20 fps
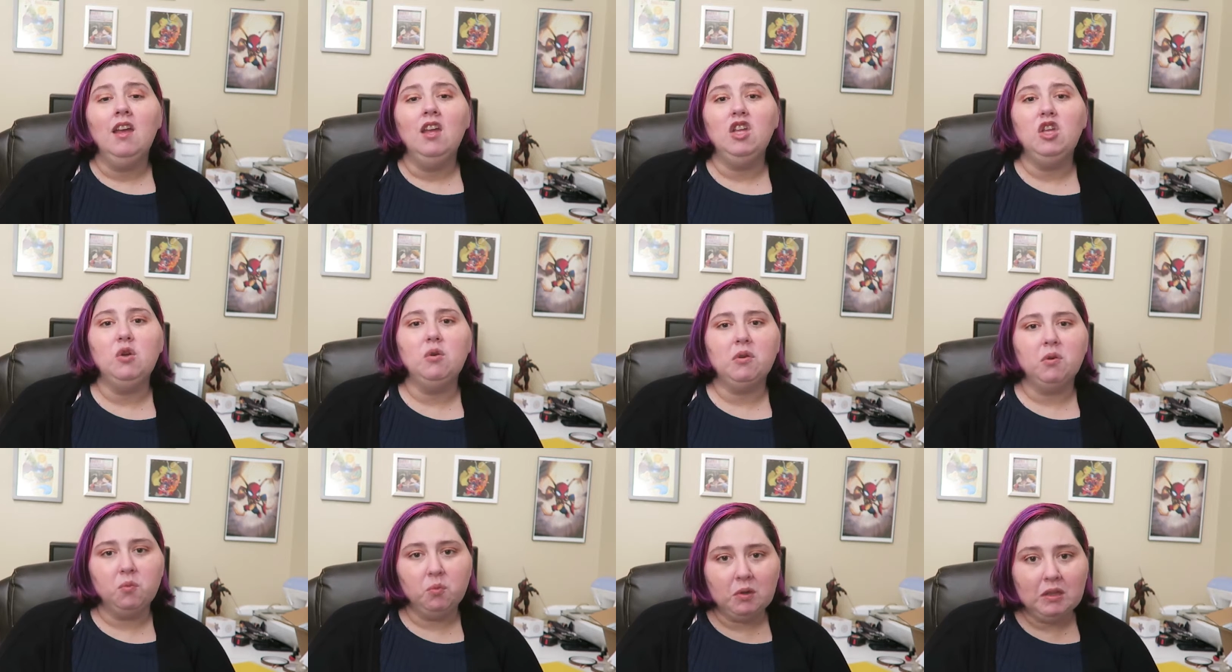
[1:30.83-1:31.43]

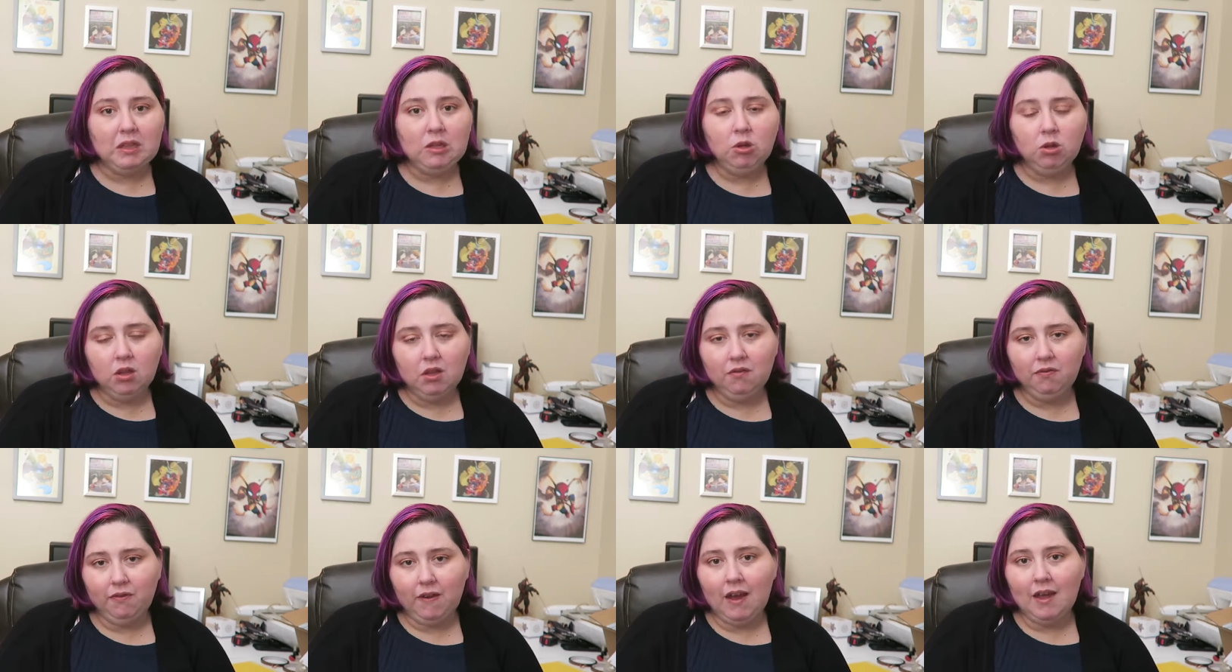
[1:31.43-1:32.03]
You can really
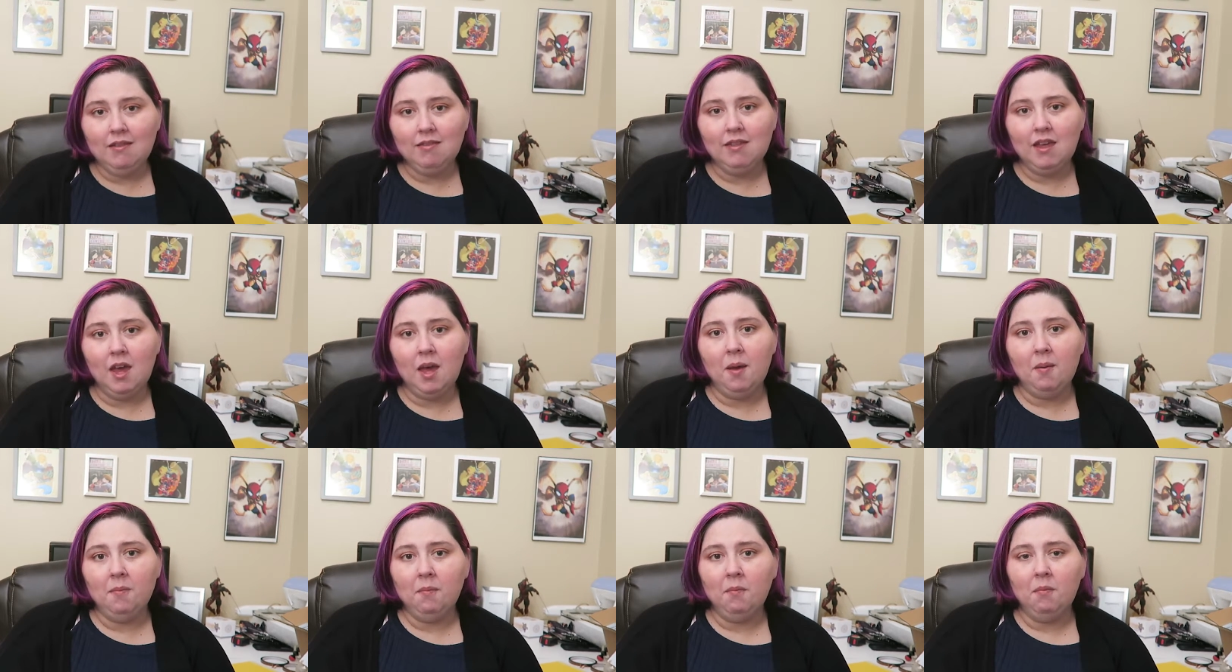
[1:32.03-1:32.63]
only find
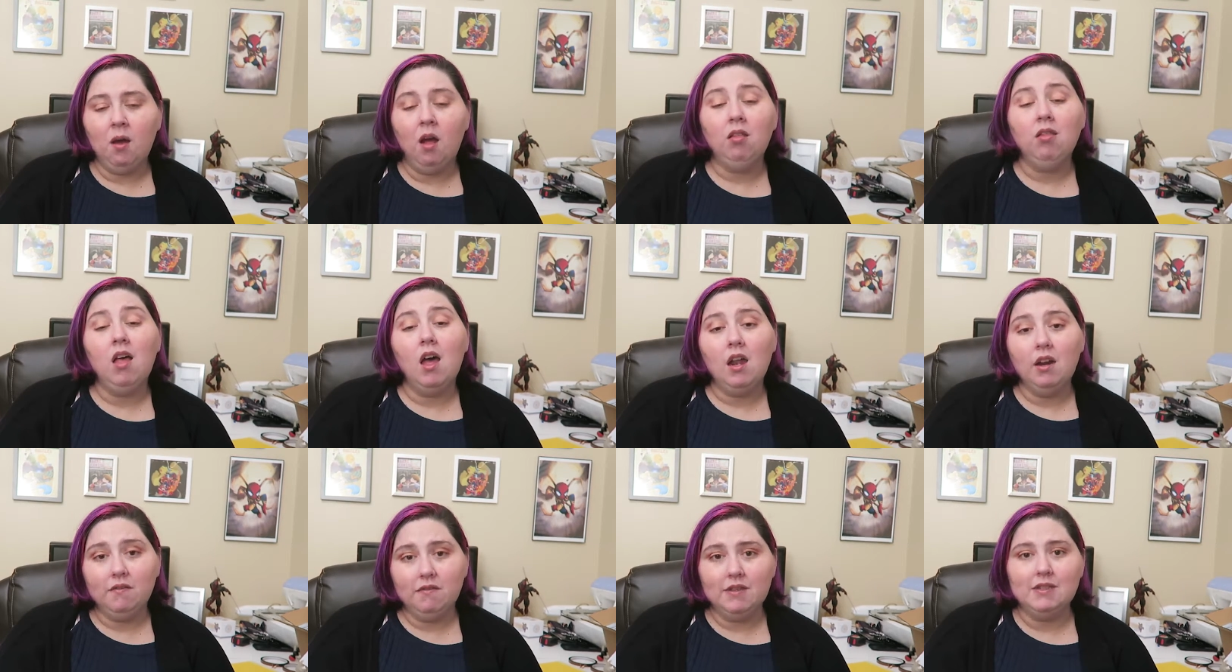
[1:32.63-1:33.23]
them a
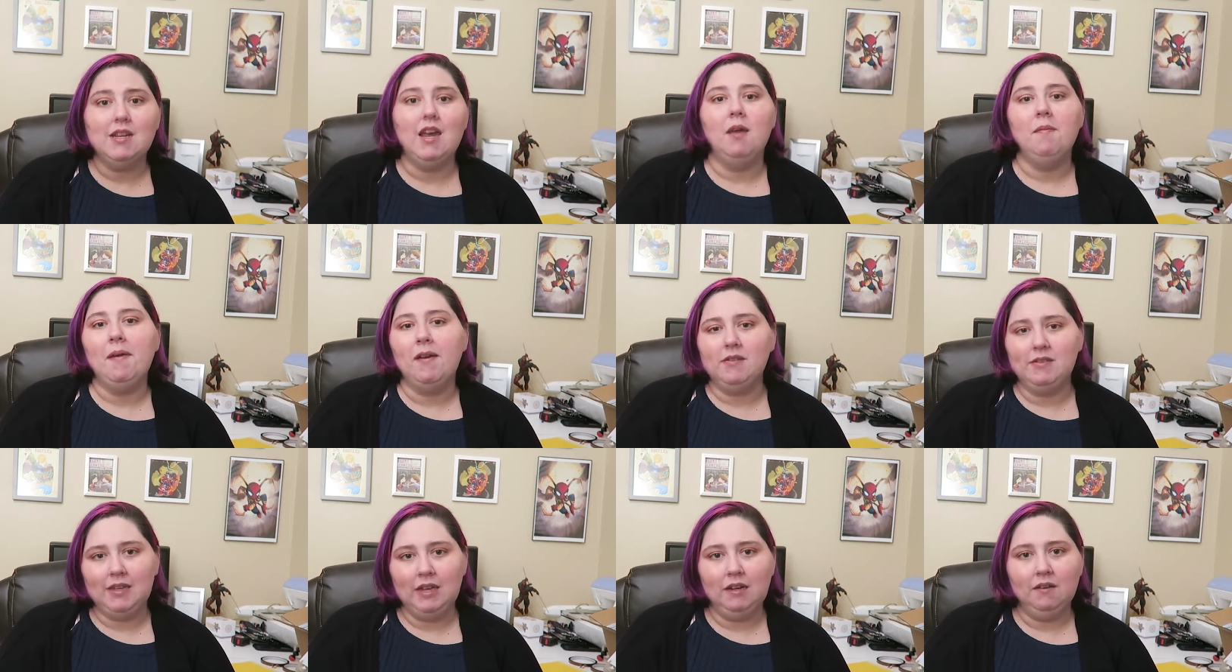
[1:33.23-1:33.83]
lot of the time
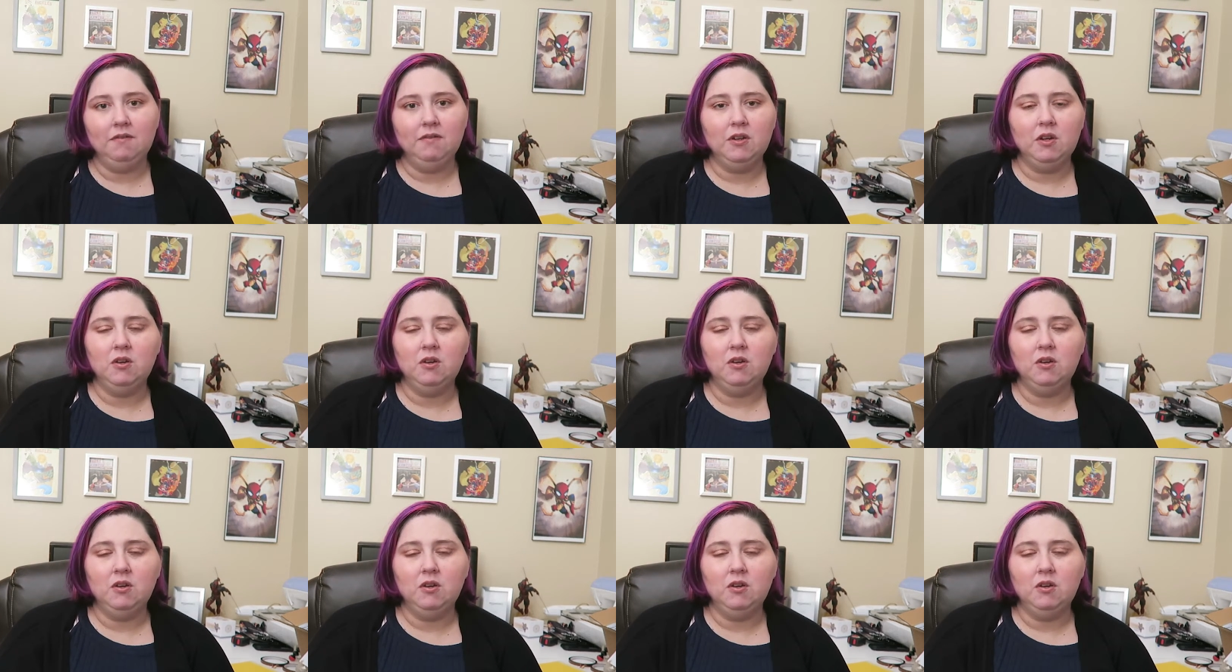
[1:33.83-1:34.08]
outside of,